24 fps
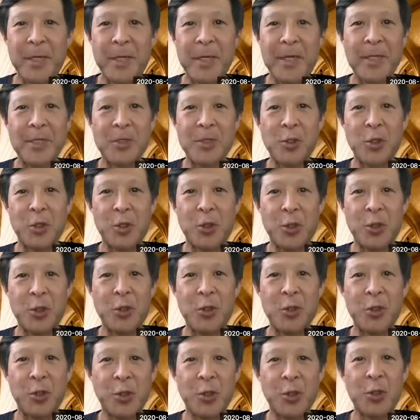is to do
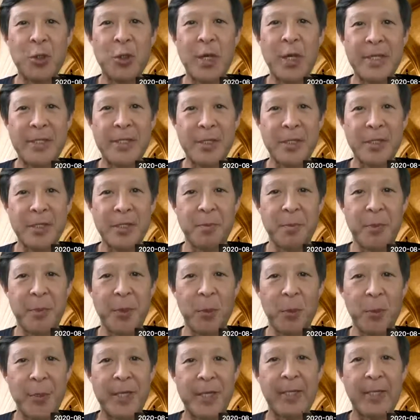2 lessons per
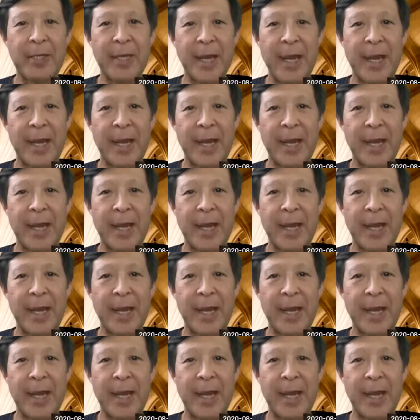week,